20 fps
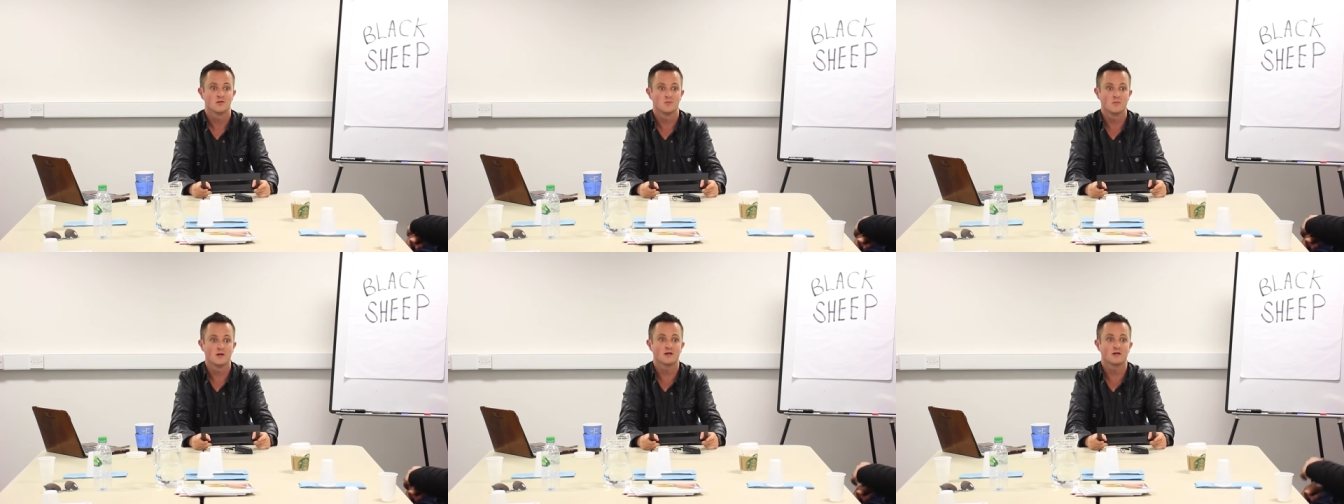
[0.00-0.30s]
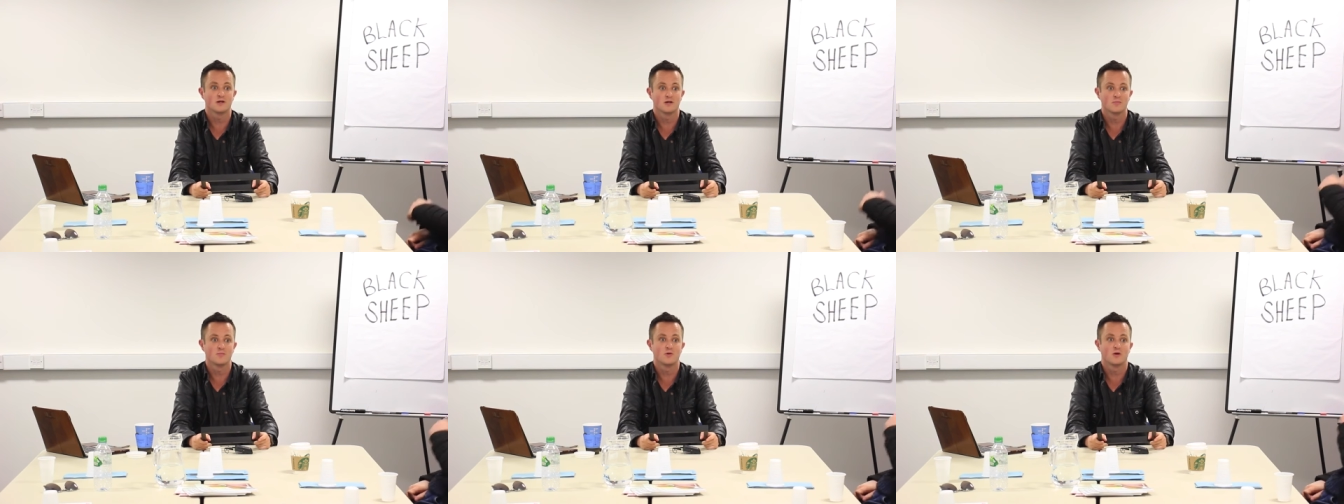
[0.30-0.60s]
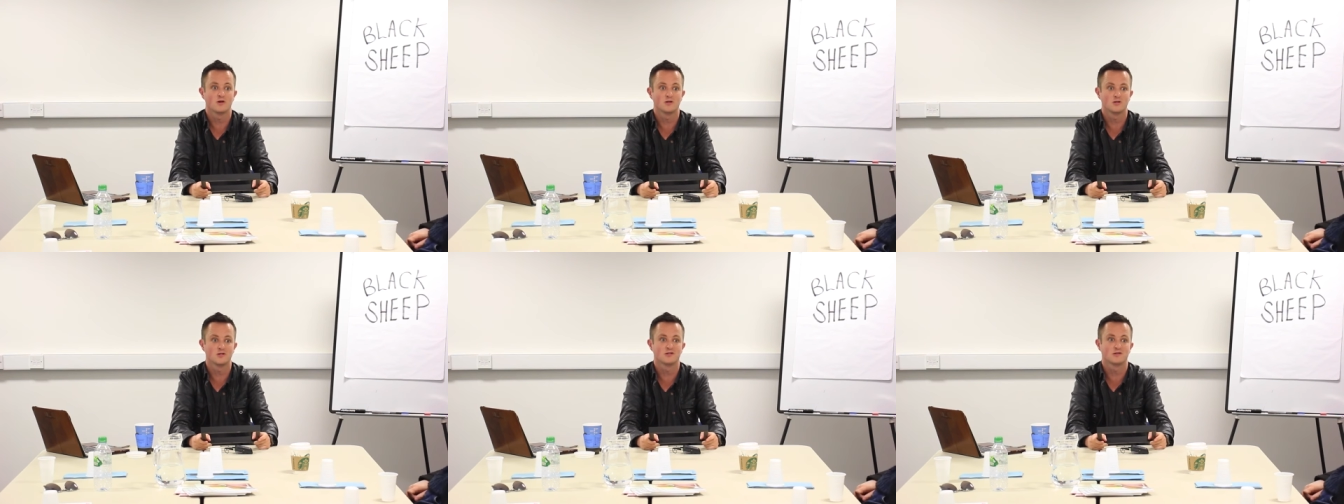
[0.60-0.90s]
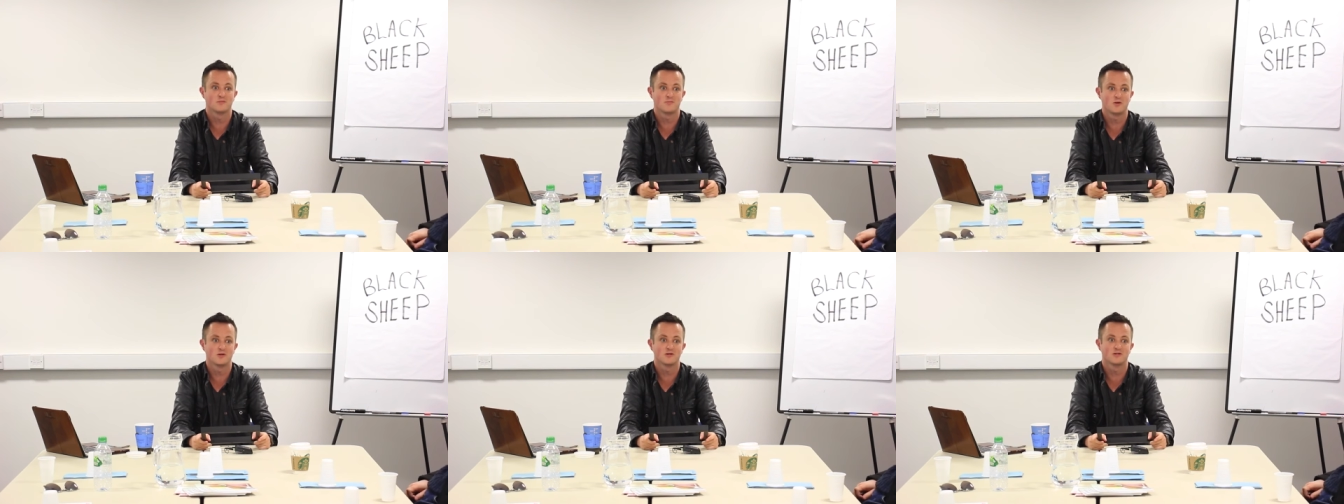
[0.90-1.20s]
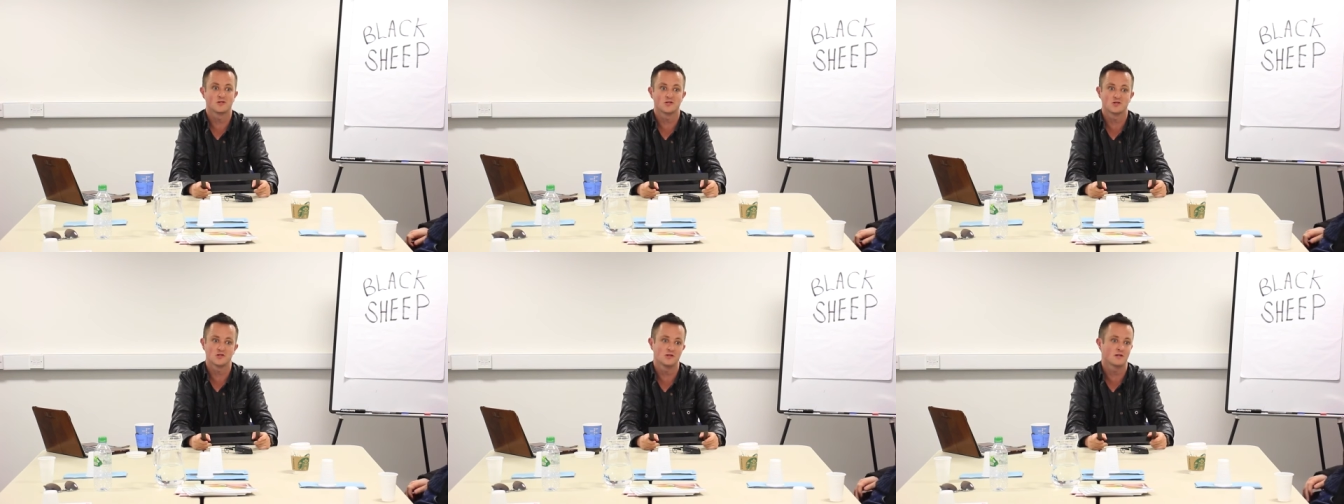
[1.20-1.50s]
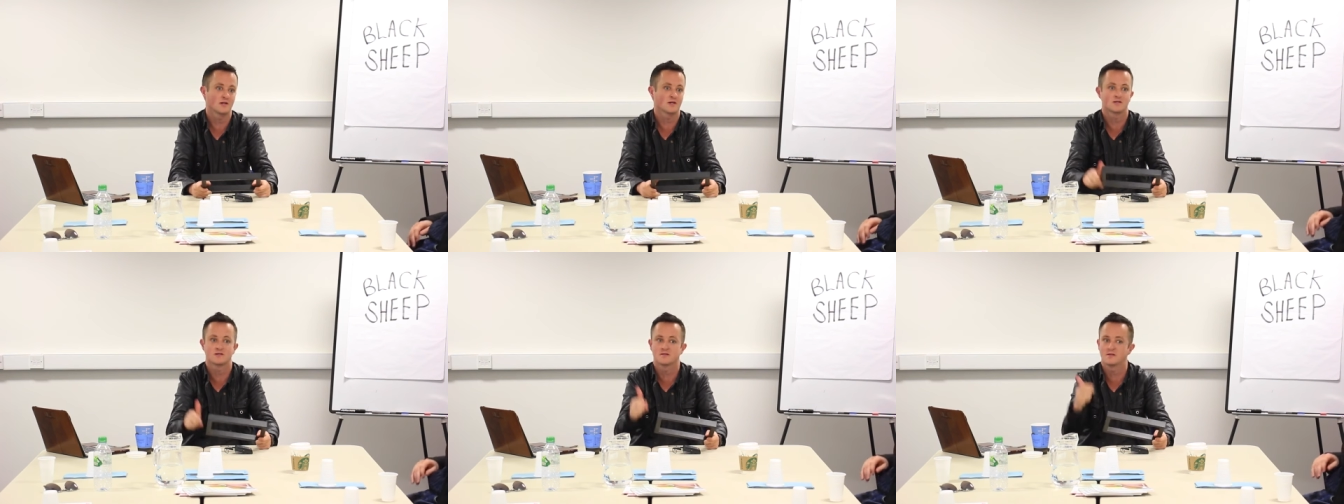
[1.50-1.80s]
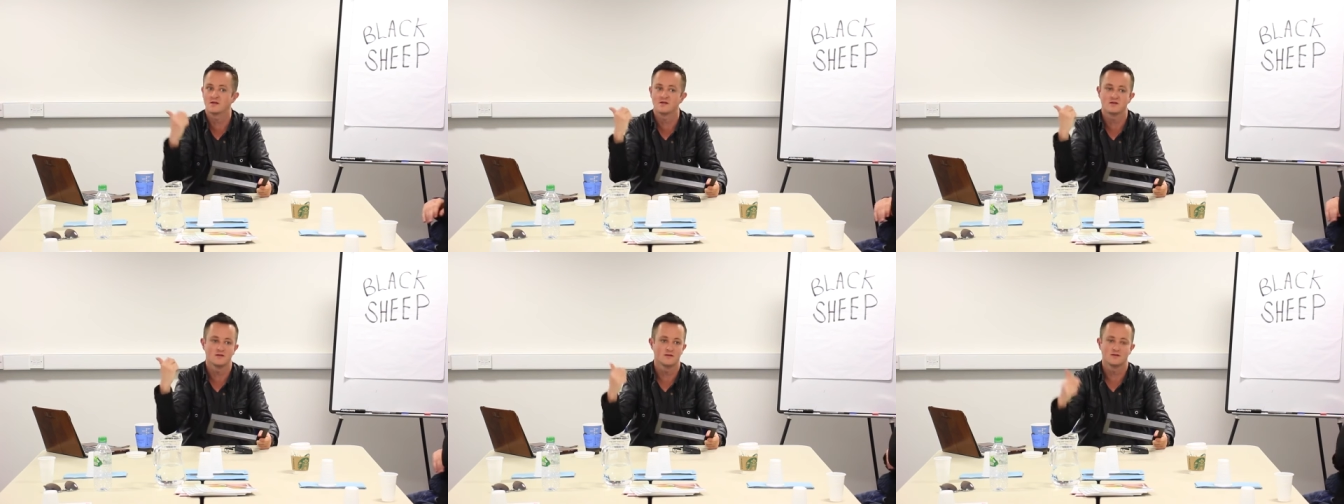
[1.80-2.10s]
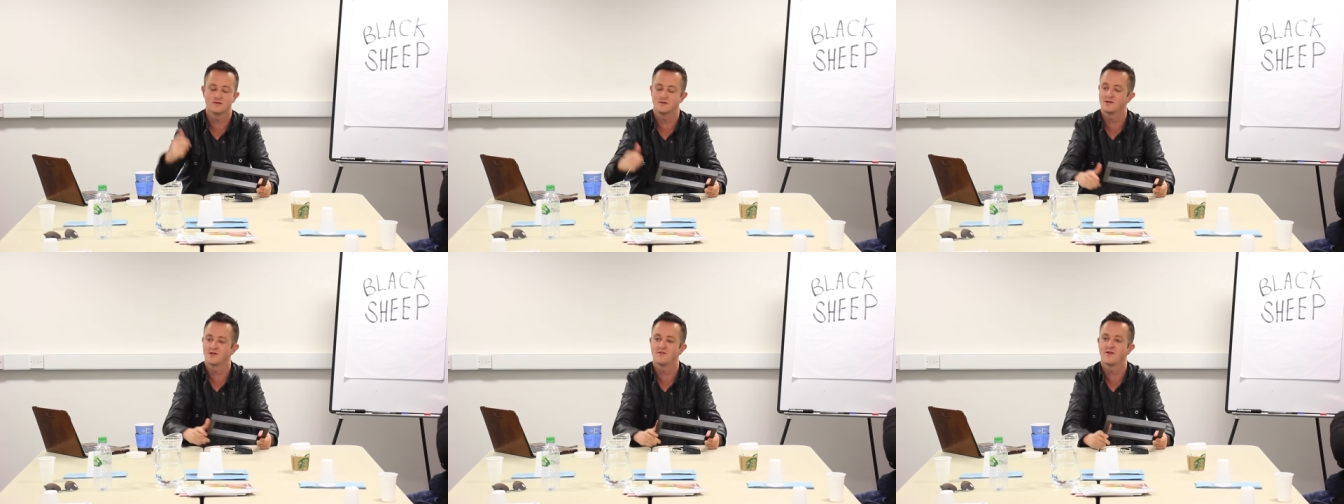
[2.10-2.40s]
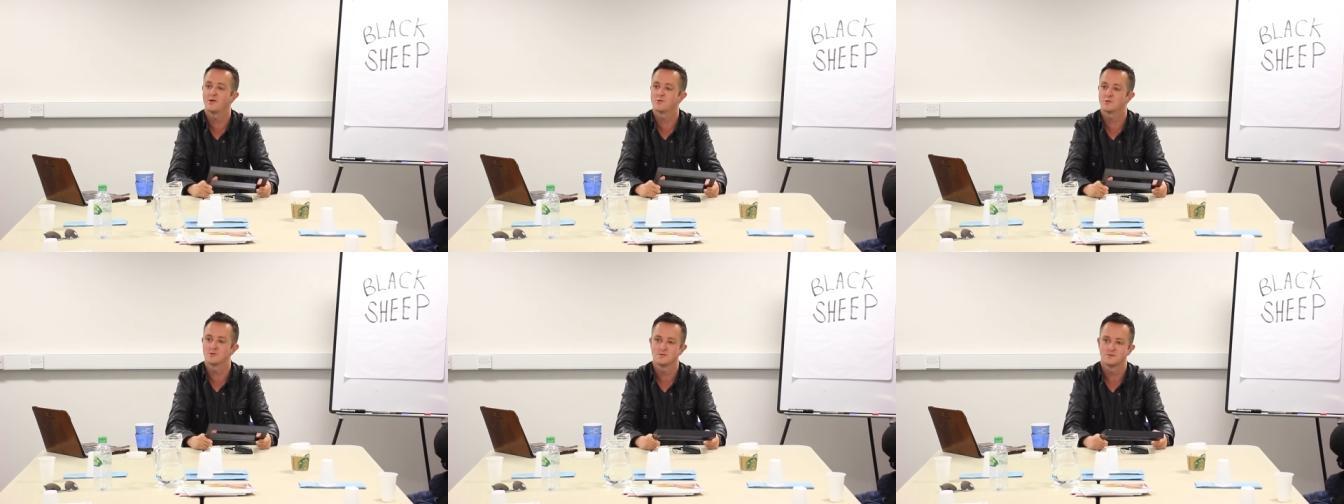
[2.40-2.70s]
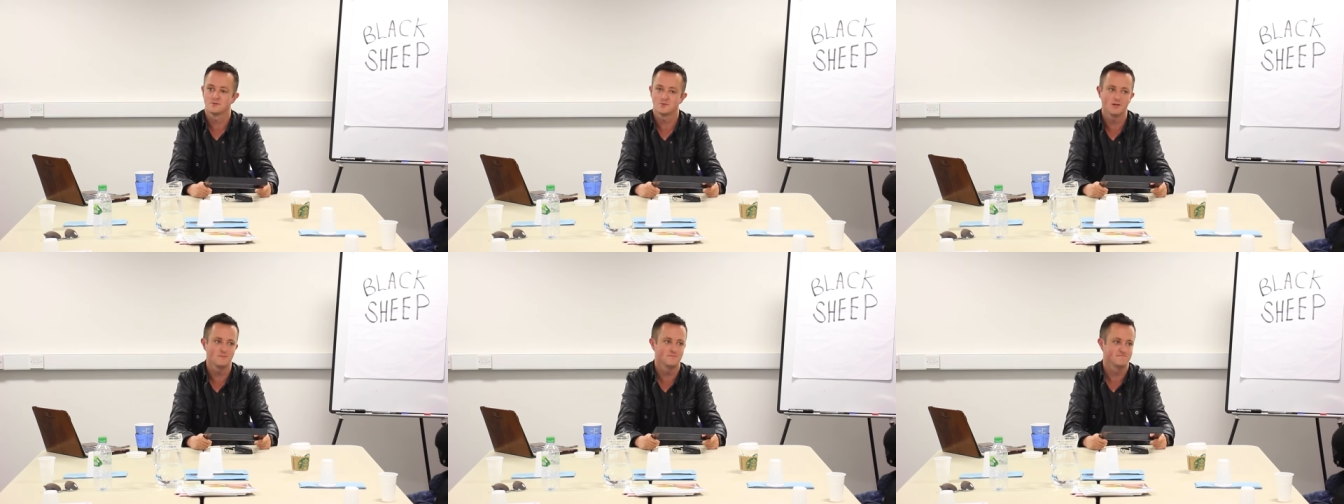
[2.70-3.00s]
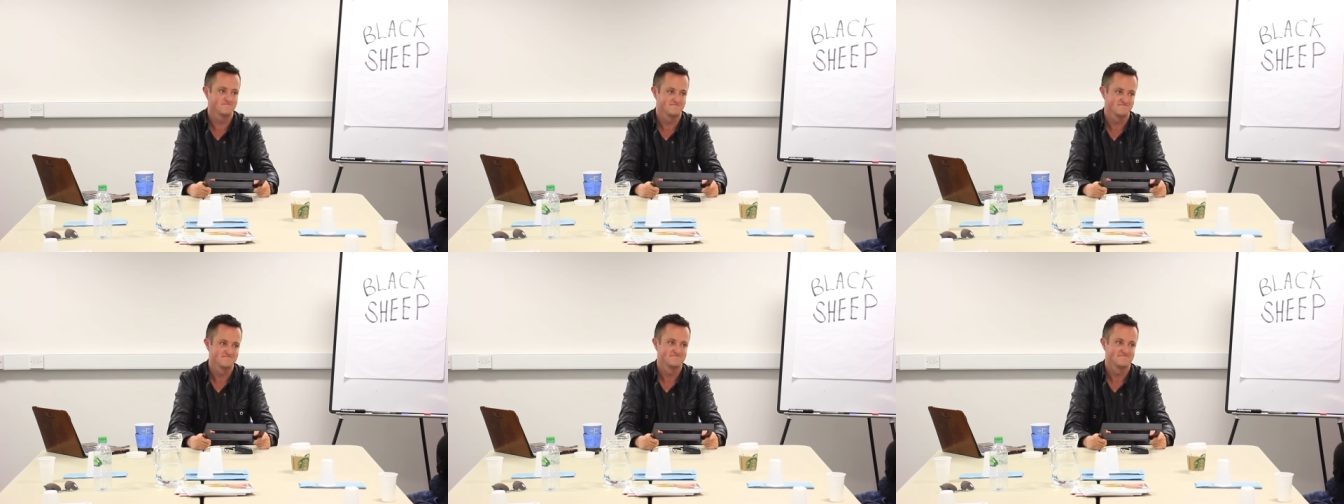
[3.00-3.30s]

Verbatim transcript: You make an apology as a politician, next day you're out, right?